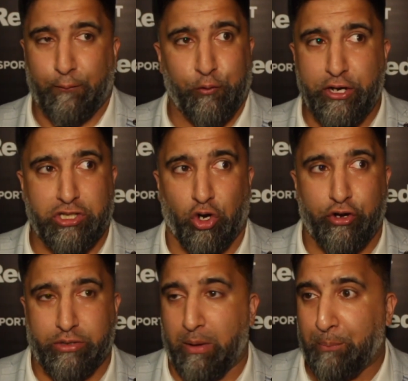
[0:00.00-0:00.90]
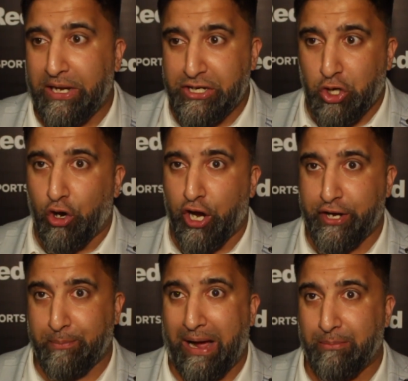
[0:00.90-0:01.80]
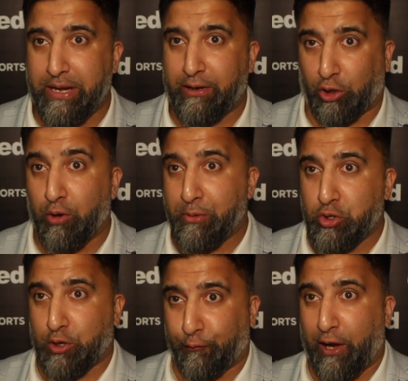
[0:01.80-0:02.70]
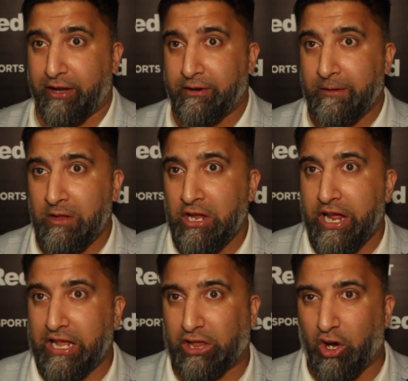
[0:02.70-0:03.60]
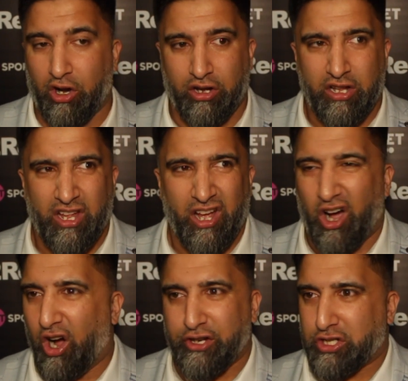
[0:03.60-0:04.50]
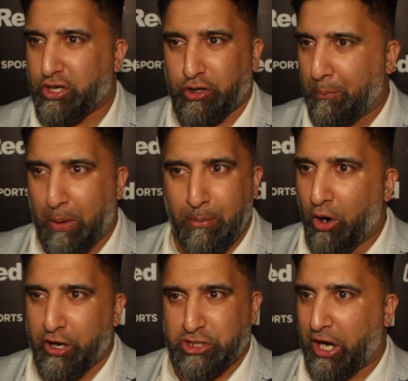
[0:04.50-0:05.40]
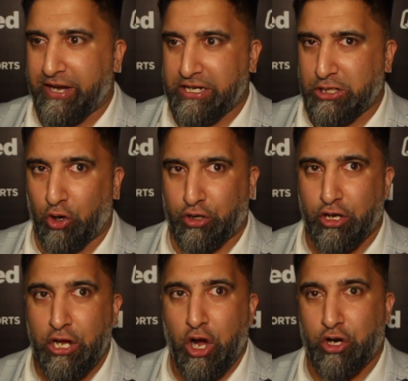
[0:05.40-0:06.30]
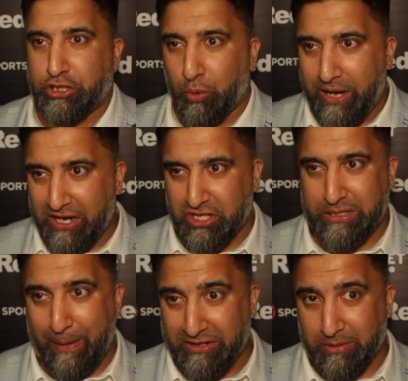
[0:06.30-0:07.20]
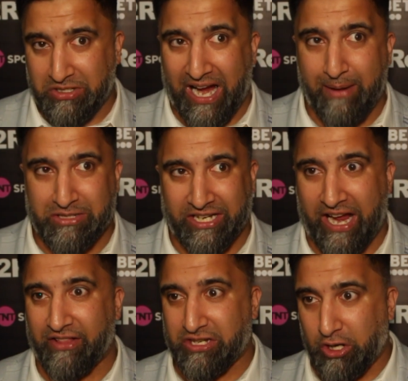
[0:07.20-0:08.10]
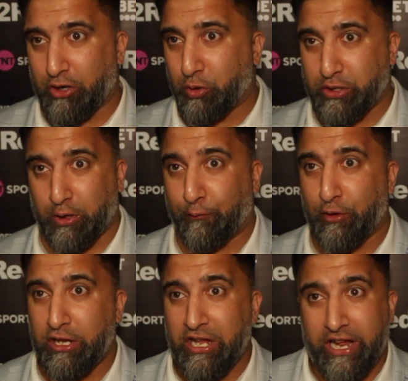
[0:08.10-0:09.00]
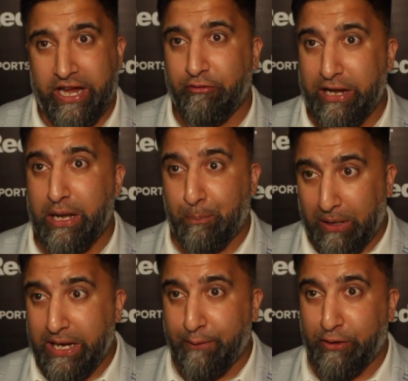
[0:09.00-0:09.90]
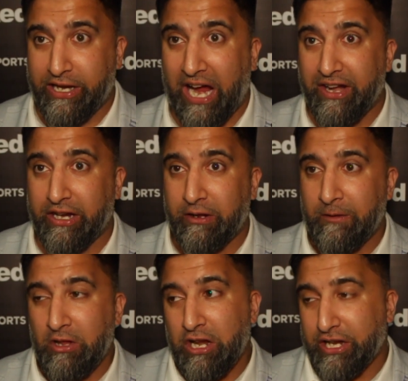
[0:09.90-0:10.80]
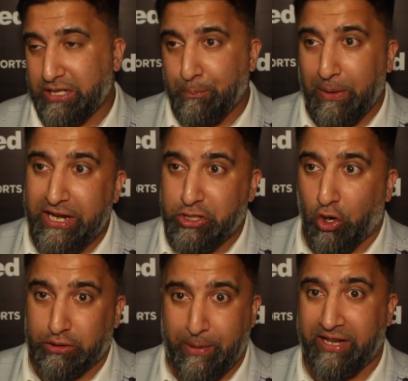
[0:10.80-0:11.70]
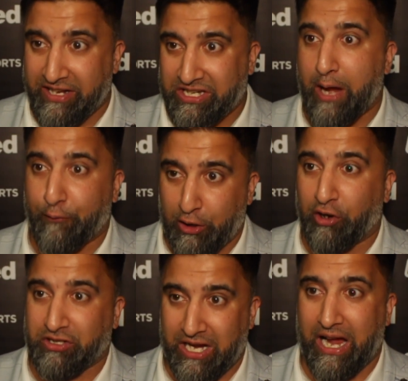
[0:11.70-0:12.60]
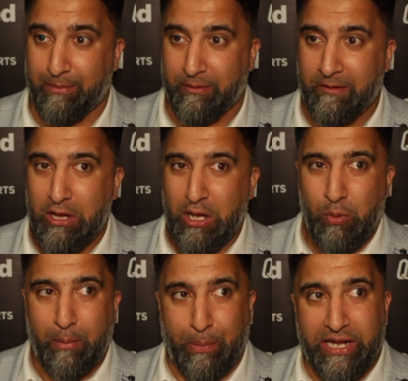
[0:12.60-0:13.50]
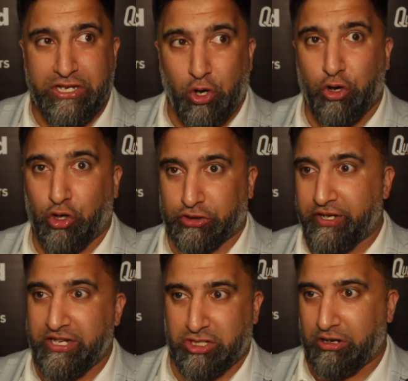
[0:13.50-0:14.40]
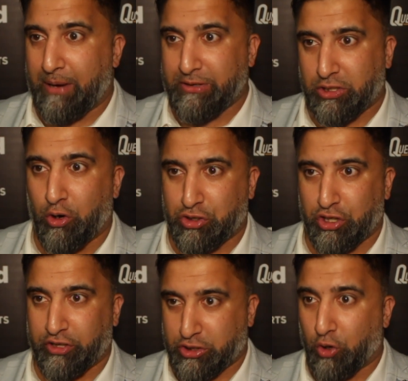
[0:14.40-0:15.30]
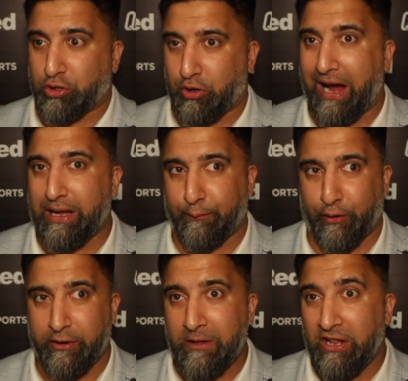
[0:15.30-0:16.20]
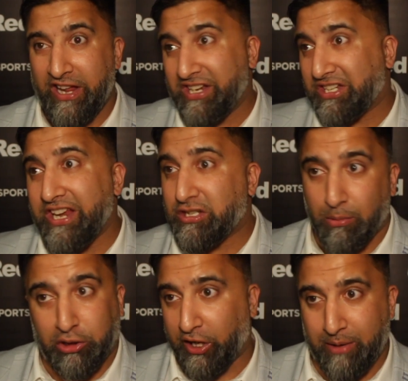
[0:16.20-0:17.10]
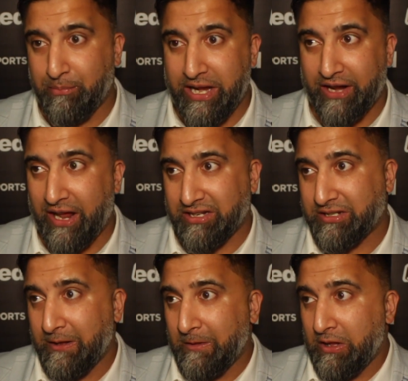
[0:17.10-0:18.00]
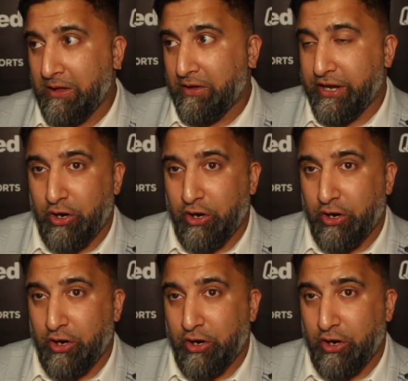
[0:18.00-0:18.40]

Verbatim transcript: Funny story is, when Billy Joe heard about me through a mutual friend, he thought, oh, just another promoter trying his luck. until we actually spent some time together and started doing stuff, he really believed, he kind of, listen, Billy Joe's been in this game for a long time. When Billy Joe goes on Instagram and social and talks so highly for him, he sees something in me, and that's, you